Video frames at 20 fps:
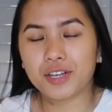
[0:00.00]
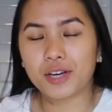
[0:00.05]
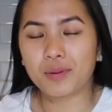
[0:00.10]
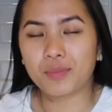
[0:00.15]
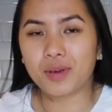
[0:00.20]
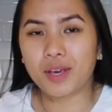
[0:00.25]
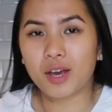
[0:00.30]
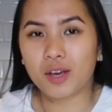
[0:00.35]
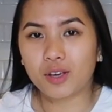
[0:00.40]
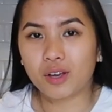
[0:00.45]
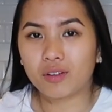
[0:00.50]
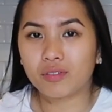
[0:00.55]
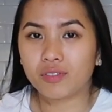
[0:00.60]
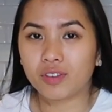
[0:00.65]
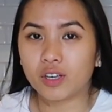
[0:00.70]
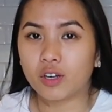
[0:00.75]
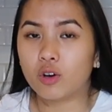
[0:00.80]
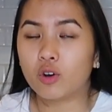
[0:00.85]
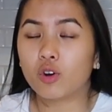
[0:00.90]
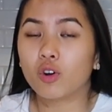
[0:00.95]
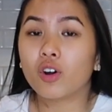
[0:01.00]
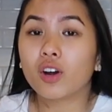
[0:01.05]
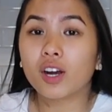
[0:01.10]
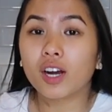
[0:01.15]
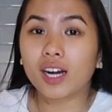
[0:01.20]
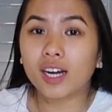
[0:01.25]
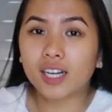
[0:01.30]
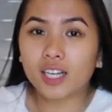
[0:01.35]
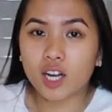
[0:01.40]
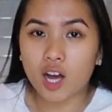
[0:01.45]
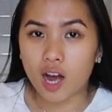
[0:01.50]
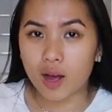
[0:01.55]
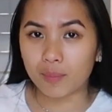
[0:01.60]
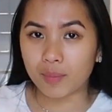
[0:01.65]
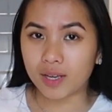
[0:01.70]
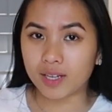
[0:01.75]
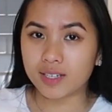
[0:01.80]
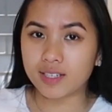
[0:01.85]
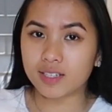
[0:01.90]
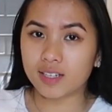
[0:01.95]
tell me how y'all feel, or
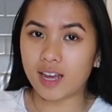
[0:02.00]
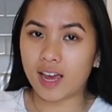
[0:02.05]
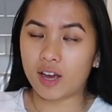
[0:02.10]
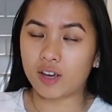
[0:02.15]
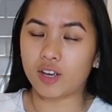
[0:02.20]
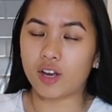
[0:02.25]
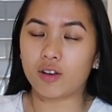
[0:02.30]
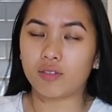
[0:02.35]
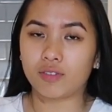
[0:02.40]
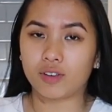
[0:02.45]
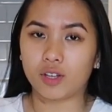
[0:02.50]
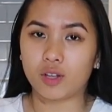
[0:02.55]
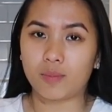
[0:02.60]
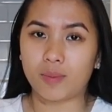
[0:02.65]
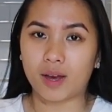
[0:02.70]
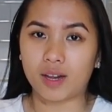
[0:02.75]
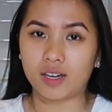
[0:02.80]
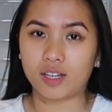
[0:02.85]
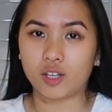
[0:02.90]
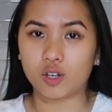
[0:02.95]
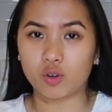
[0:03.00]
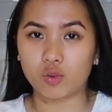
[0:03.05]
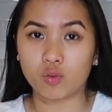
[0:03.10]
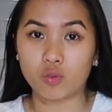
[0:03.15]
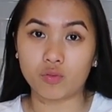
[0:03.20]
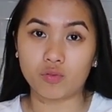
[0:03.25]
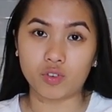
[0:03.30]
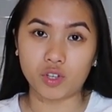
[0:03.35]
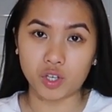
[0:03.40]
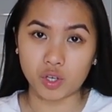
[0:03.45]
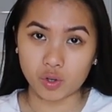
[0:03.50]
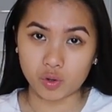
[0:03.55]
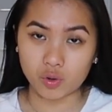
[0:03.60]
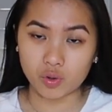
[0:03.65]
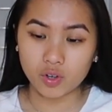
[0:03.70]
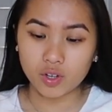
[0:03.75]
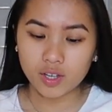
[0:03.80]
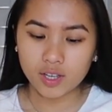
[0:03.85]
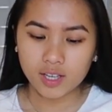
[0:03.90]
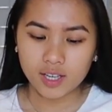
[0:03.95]
comment how y'all feel about it, your review,
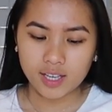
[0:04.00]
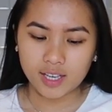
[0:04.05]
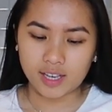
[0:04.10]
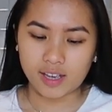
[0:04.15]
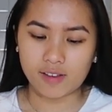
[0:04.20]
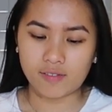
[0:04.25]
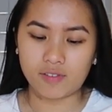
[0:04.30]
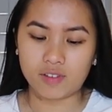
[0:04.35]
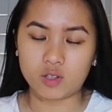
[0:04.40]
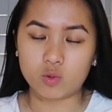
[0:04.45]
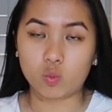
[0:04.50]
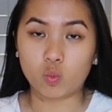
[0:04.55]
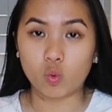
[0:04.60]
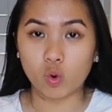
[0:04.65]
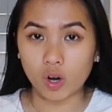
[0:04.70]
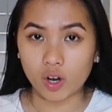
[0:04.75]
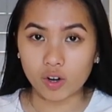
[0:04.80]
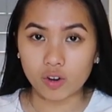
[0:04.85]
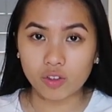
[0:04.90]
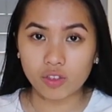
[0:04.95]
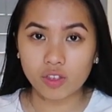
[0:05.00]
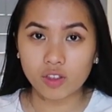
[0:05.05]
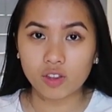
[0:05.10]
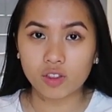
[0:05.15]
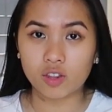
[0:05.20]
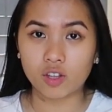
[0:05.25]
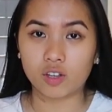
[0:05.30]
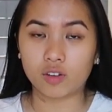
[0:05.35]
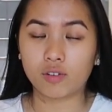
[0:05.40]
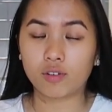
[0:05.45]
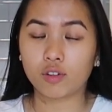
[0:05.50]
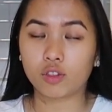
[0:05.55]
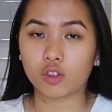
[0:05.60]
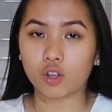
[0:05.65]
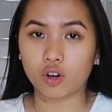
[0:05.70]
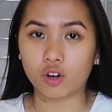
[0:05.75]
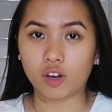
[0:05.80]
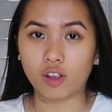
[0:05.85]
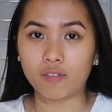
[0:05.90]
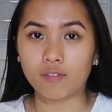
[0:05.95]
if it's worth the
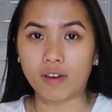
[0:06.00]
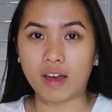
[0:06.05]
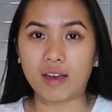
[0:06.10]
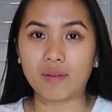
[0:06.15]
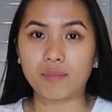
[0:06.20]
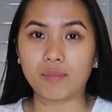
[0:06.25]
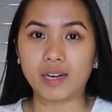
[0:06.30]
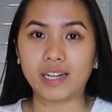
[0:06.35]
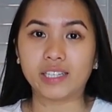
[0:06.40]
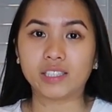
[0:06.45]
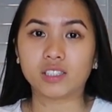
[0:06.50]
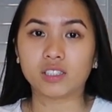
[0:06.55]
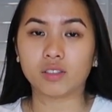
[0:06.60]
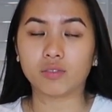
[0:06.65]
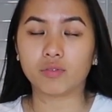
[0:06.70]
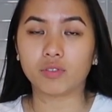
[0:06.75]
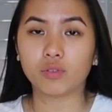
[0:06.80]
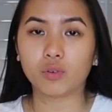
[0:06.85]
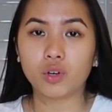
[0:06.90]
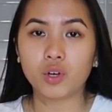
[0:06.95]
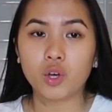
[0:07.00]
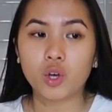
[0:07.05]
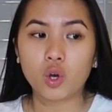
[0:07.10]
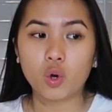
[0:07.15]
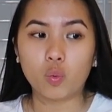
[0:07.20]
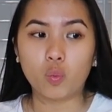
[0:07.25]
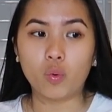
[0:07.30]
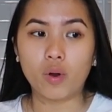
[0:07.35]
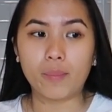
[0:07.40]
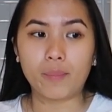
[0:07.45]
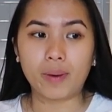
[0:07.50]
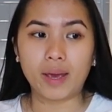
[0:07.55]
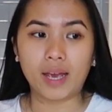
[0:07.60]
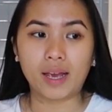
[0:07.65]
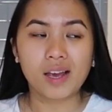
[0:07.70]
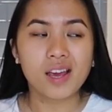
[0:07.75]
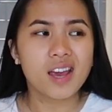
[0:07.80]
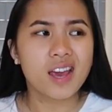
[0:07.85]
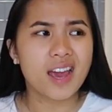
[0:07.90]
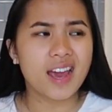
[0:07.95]
35 minutes of
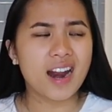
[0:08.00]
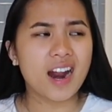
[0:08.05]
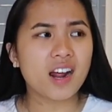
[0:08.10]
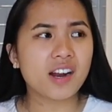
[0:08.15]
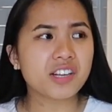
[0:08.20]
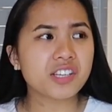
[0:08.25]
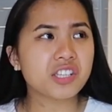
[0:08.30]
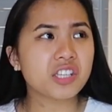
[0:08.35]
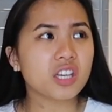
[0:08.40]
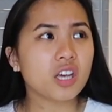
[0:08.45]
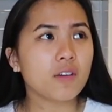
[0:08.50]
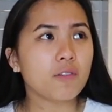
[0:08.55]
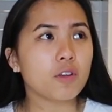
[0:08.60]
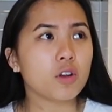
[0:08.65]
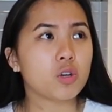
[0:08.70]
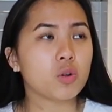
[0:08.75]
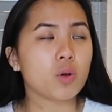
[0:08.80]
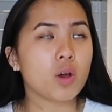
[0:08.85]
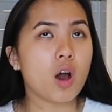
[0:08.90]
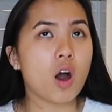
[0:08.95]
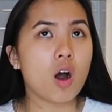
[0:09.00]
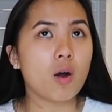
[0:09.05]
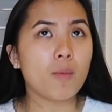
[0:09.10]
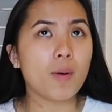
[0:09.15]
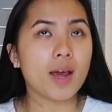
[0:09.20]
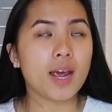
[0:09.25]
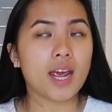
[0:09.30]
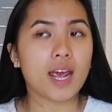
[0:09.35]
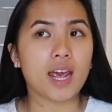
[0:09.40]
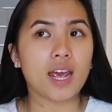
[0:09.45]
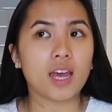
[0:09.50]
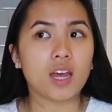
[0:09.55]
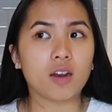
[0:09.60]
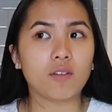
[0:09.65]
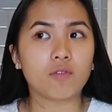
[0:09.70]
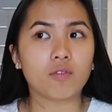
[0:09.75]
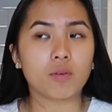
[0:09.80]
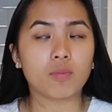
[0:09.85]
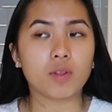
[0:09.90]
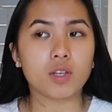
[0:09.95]
whipping. And honestly, if you do it all by
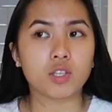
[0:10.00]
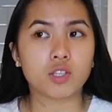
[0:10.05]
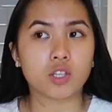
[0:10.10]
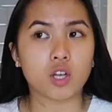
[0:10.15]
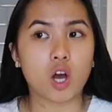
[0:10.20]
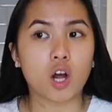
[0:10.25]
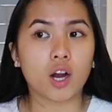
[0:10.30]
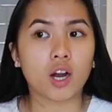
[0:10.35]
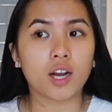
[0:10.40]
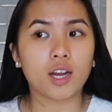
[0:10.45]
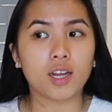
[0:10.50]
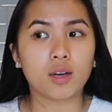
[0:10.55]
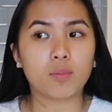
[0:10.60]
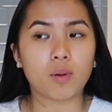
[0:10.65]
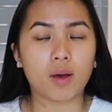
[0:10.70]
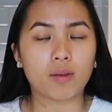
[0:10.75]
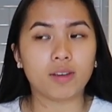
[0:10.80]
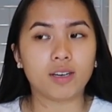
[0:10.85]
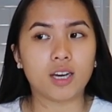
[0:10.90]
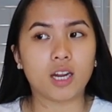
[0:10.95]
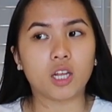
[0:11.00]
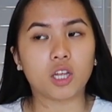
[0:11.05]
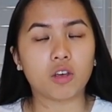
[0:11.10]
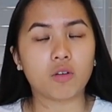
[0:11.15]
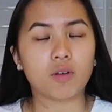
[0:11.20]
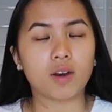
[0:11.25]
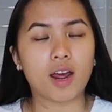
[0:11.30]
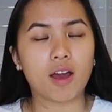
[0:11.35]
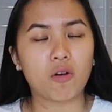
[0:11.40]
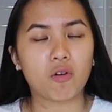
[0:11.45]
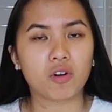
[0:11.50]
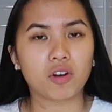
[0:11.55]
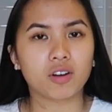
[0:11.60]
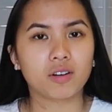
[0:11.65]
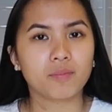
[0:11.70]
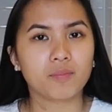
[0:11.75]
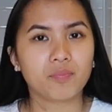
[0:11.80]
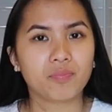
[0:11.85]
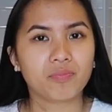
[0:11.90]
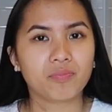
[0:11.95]
hand from the start, it'd probably take you an hour,